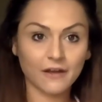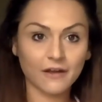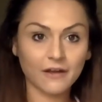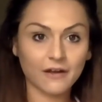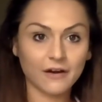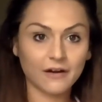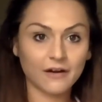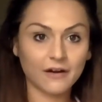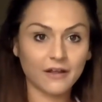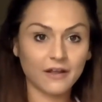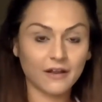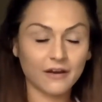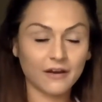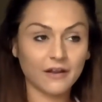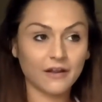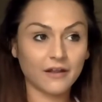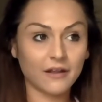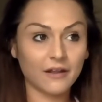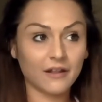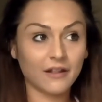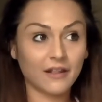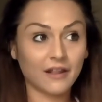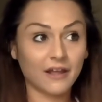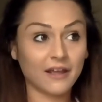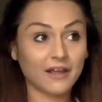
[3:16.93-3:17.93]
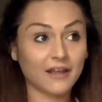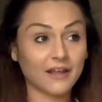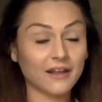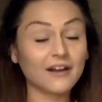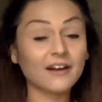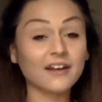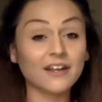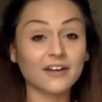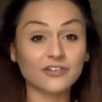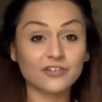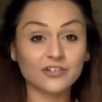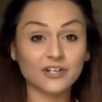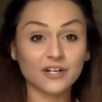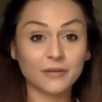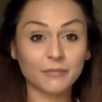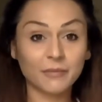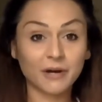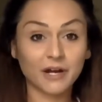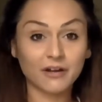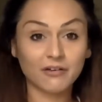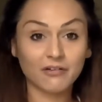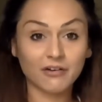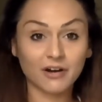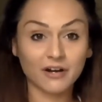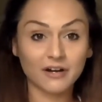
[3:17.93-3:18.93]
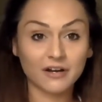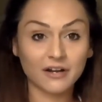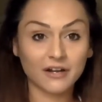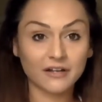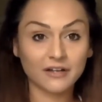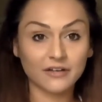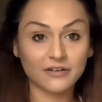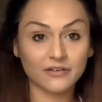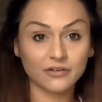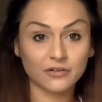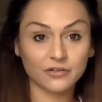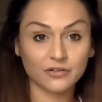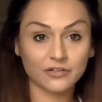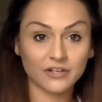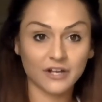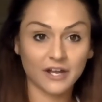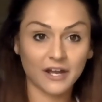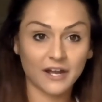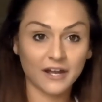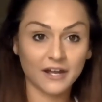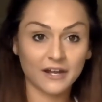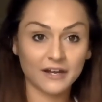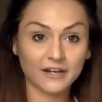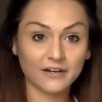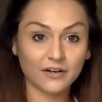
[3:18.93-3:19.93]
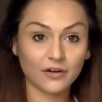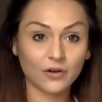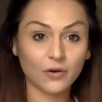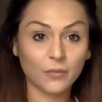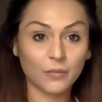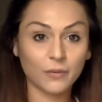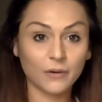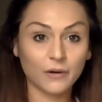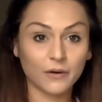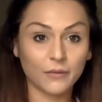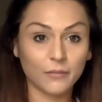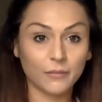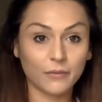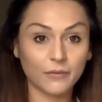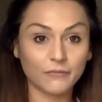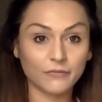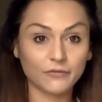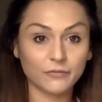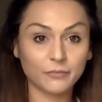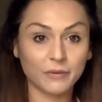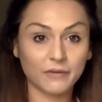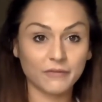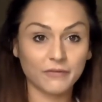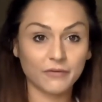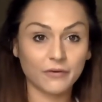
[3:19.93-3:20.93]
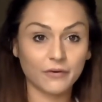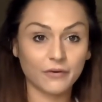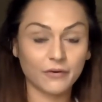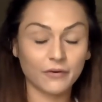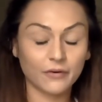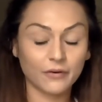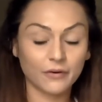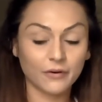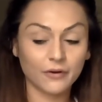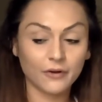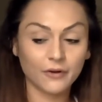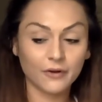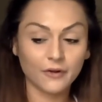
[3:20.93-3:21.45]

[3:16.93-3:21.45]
And then, like, literally my granddad had just died a couple of months before,